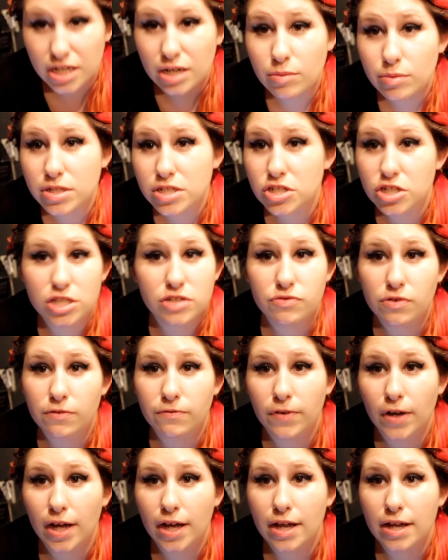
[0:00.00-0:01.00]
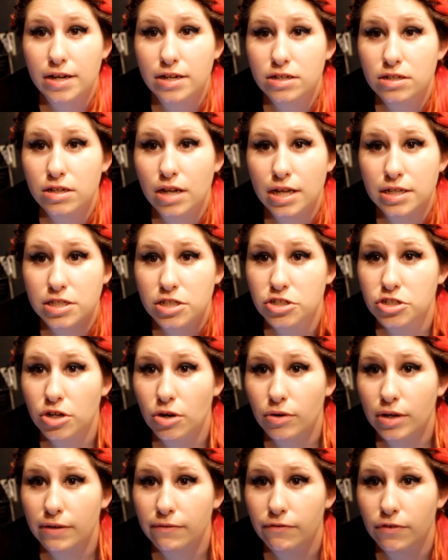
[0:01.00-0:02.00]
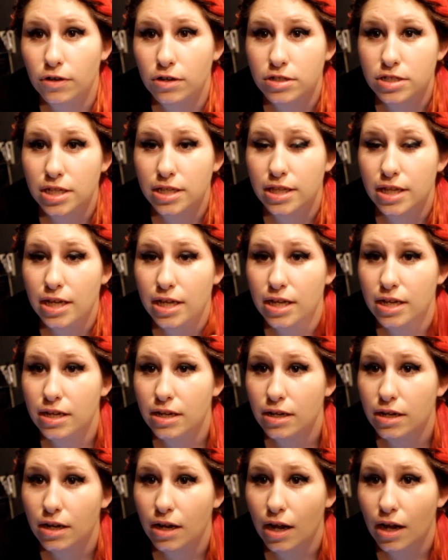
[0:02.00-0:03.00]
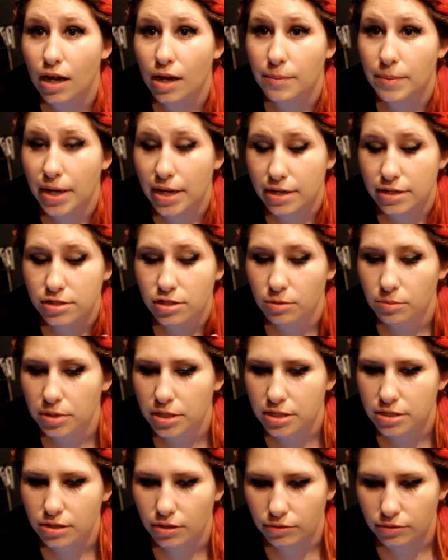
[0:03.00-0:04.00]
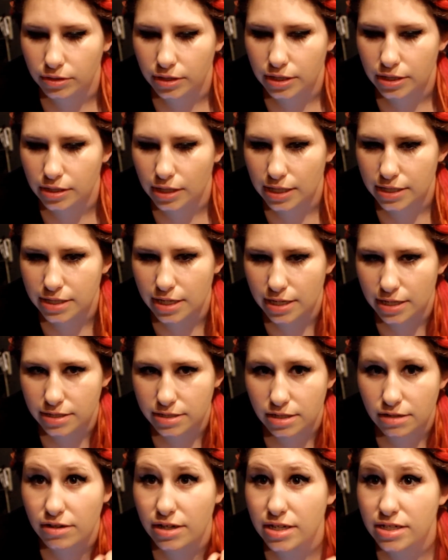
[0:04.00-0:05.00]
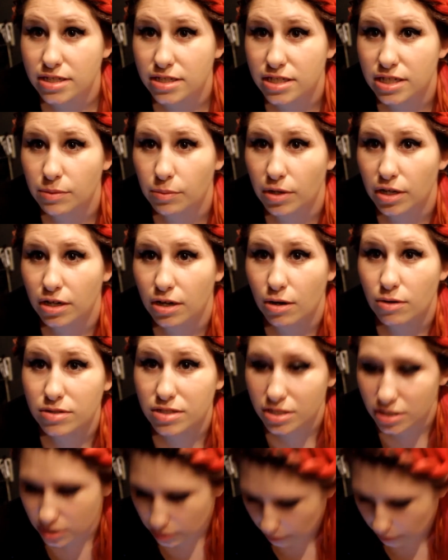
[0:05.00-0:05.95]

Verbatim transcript: It was just for fun, as a joke at first, and then Amanda told me to totally, like, take it serious and see where it goes, and